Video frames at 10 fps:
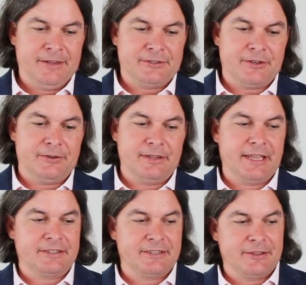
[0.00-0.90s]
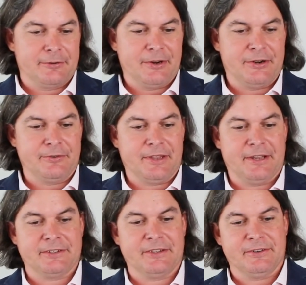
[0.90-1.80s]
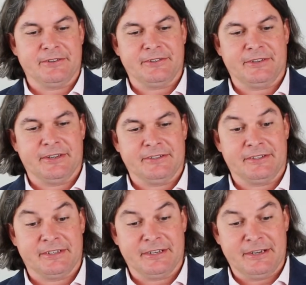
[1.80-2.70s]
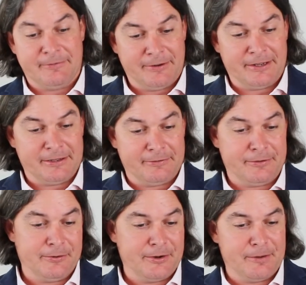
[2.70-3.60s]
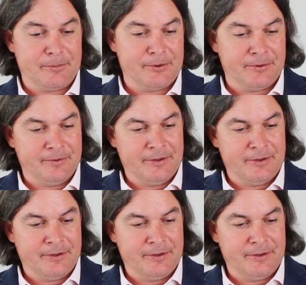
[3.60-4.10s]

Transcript: So less than 300,000, there is a significantly fewer number